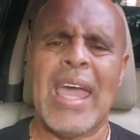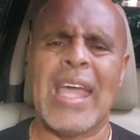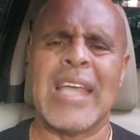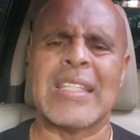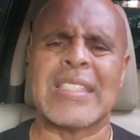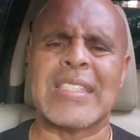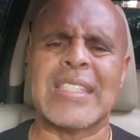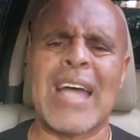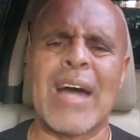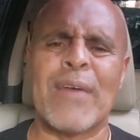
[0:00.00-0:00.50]

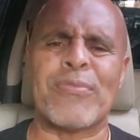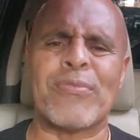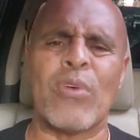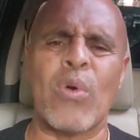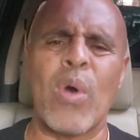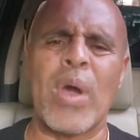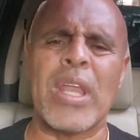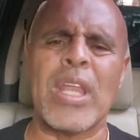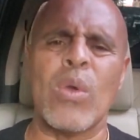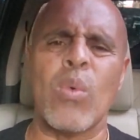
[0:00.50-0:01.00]
It's not
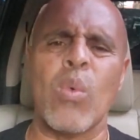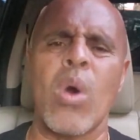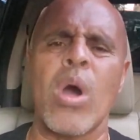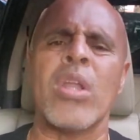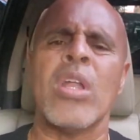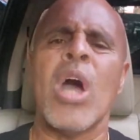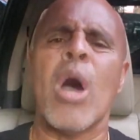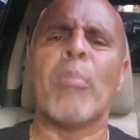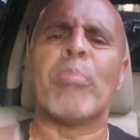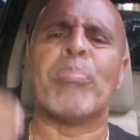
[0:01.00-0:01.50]
for
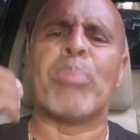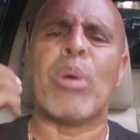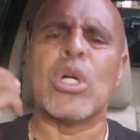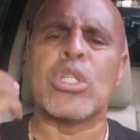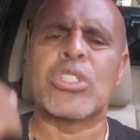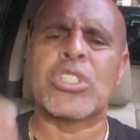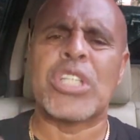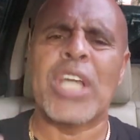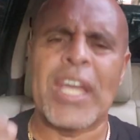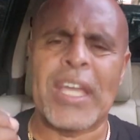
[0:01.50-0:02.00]
anyone
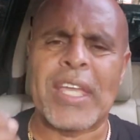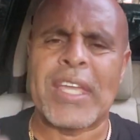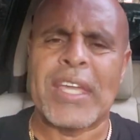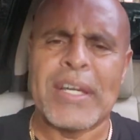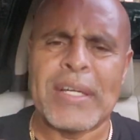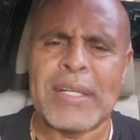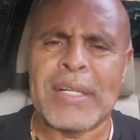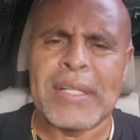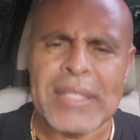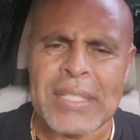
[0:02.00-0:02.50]

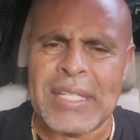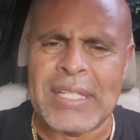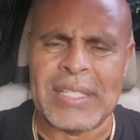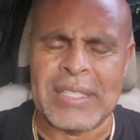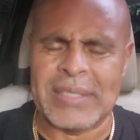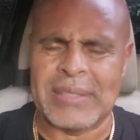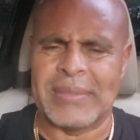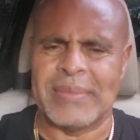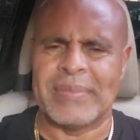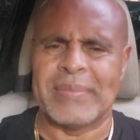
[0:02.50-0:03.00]
particularly.
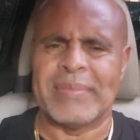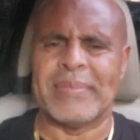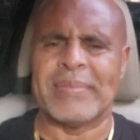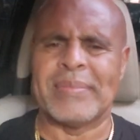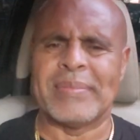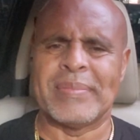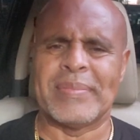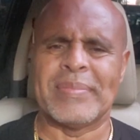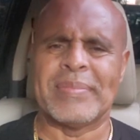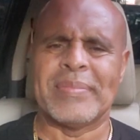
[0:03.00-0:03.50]

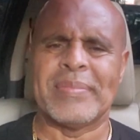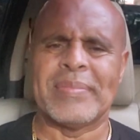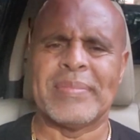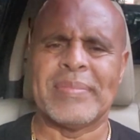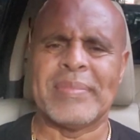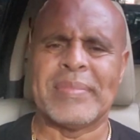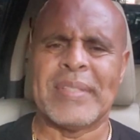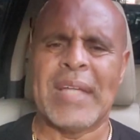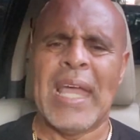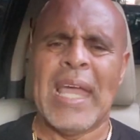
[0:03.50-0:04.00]

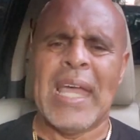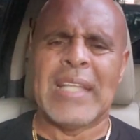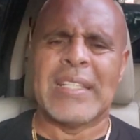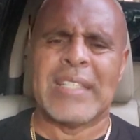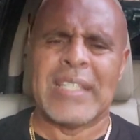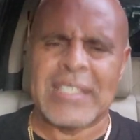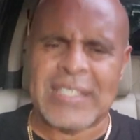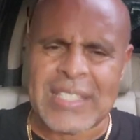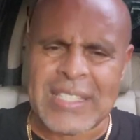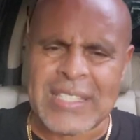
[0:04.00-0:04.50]

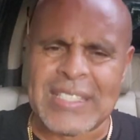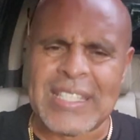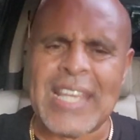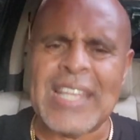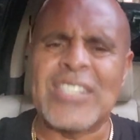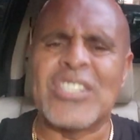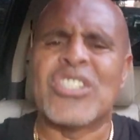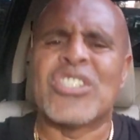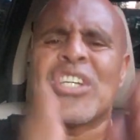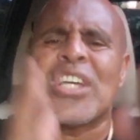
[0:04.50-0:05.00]
This is
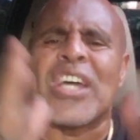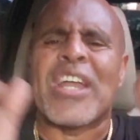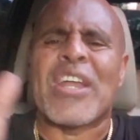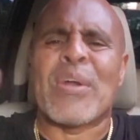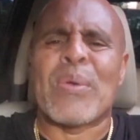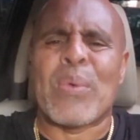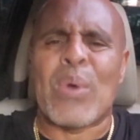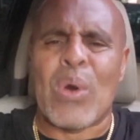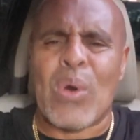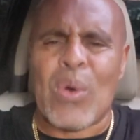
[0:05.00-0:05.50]
a
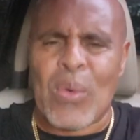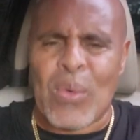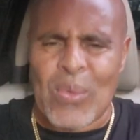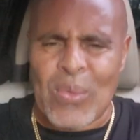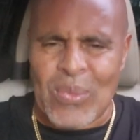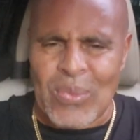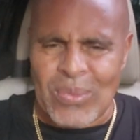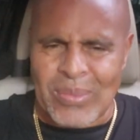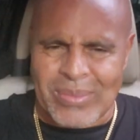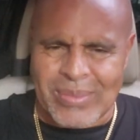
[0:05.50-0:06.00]
general